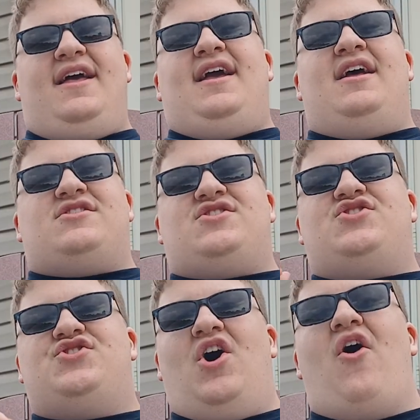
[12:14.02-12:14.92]
it's
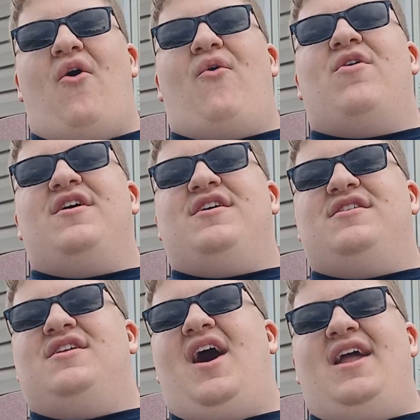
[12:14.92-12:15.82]
so
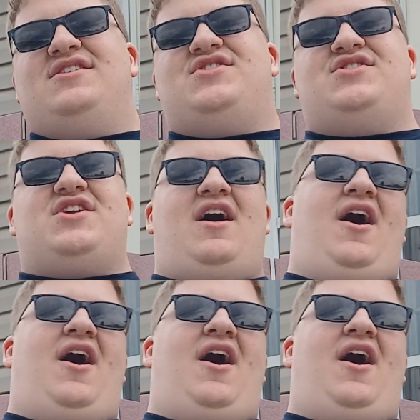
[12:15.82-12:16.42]
nice.